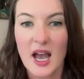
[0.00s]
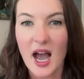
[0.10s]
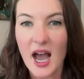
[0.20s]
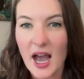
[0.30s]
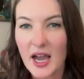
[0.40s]

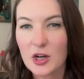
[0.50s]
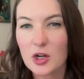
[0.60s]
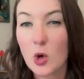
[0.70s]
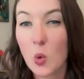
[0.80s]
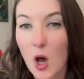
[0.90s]

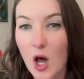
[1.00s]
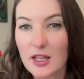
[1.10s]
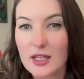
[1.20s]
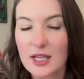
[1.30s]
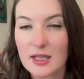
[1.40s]
higher
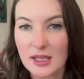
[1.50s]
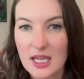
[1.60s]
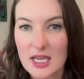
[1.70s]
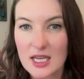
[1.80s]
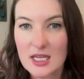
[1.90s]
quality
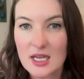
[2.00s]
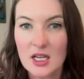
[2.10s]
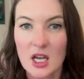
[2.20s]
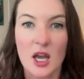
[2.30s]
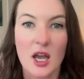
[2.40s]
lead.